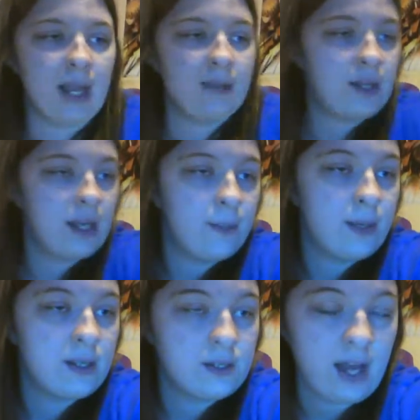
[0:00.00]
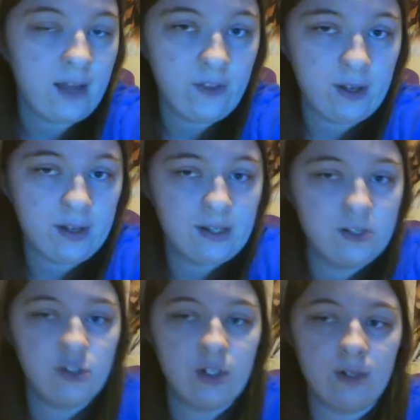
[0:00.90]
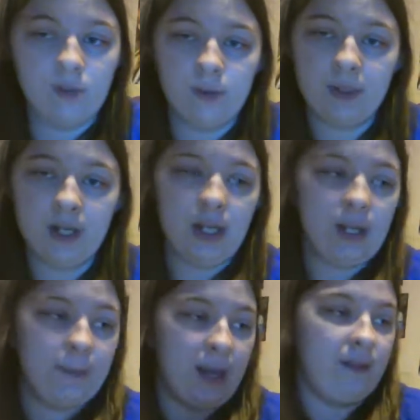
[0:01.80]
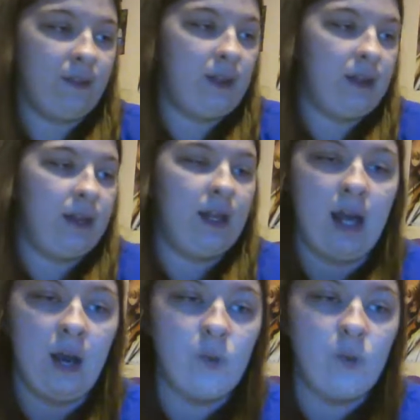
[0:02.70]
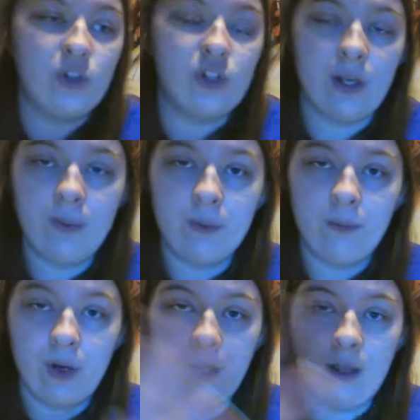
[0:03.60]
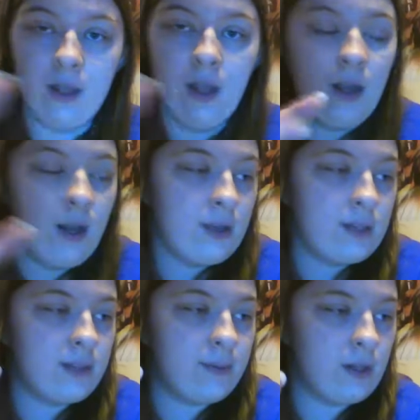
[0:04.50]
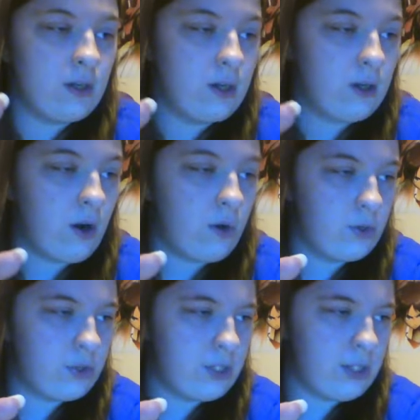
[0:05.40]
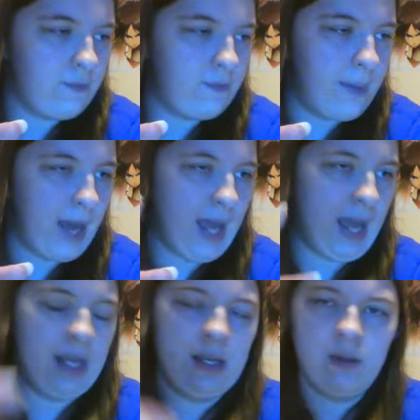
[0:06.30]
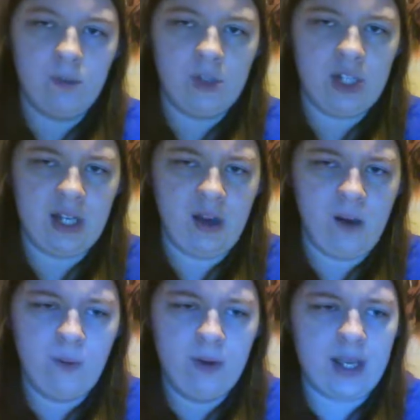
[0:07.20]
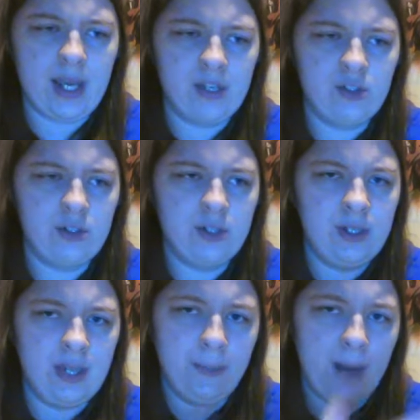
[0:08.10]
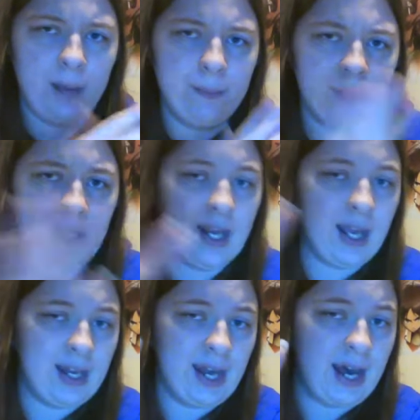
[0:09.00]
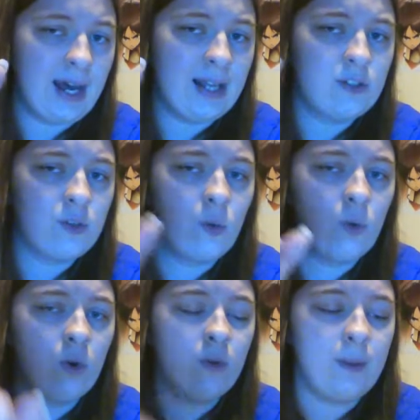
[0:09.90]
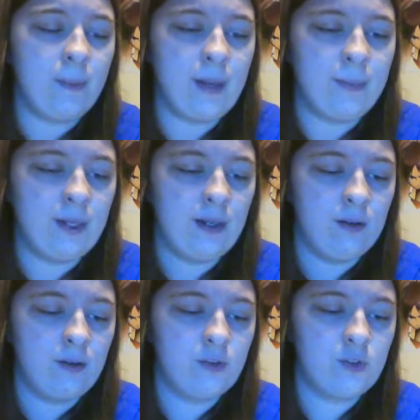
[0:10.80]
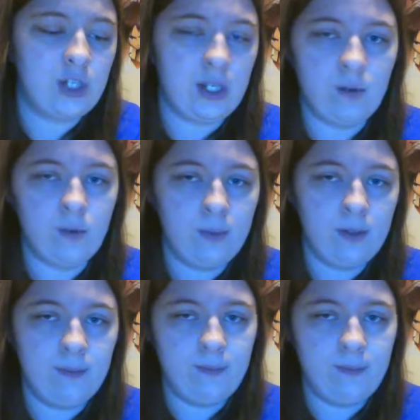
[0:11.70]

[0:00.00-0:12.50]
in the day because I thought Disney Channel was pretty good back then. And I wish they would bring some of their older stuff back, which I know occasionally they might play it at night or they might play it on their channel, but